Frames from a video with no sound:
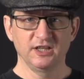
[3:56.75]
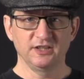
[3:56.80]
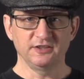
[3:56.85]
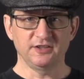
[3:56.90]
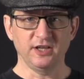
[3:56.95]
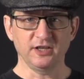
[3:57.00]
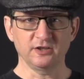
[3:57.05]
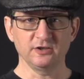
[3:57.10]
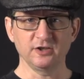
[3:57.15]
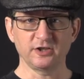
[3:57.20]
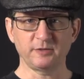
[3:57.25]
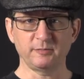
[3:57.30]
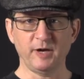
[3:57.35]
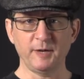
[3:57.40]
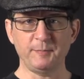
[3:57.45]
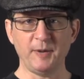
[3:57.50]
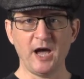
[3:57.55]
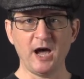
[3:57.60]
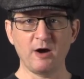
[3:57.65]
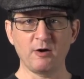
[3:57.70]
Take a look at my
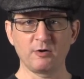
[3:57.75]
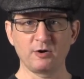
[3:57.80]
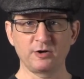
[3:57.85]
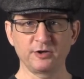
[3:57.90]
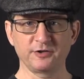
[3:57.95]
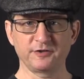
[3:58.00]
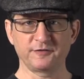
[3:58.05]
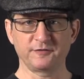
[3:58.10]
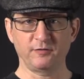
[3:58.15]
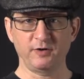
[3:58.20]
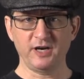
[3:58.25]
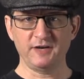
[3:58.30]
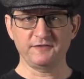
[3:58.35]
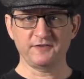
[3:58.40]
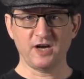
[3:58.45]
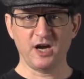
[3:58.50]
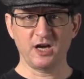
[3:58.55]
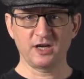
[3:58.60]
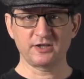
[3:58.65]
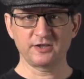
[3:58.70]
powers, for I have
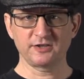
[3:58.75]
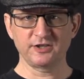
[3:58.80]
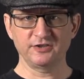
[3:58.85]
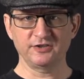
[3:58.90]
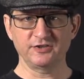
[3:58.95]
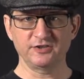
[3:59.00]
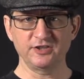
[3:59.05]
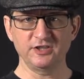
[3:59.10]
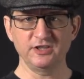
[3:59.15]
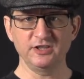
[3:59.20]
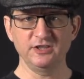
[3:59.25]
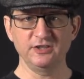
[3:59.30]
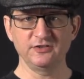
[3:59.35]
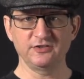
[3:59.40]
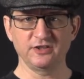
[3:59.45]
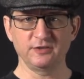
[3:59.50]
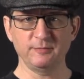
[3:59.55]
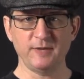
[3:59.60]
conquered the seas and